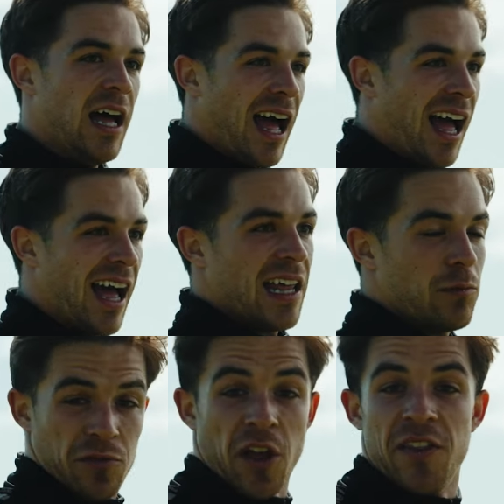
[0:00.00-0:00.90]

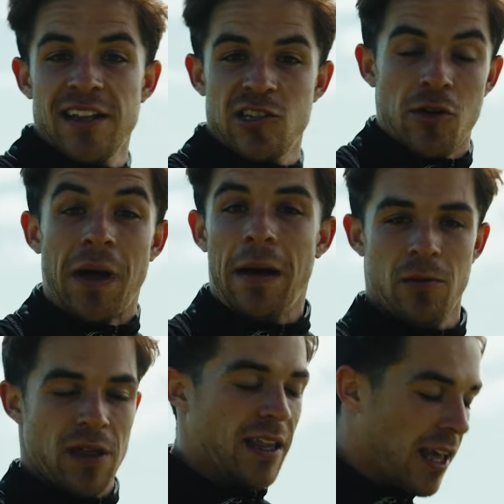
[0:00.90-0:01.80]
And we've done that, so I'm happy
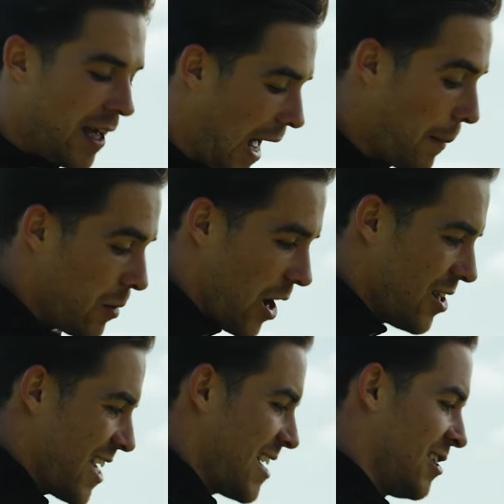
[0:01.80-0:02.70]
with that. Happy with how
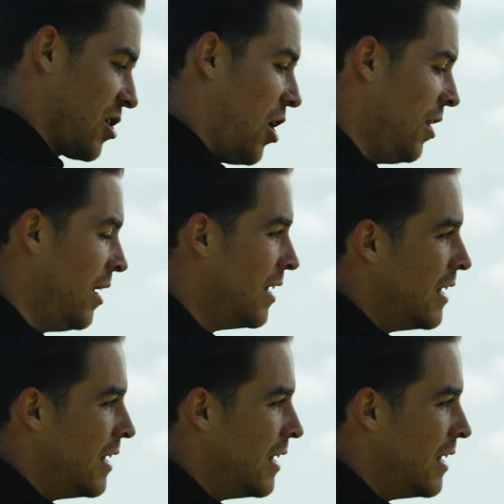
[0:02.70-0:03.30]
the session's gone.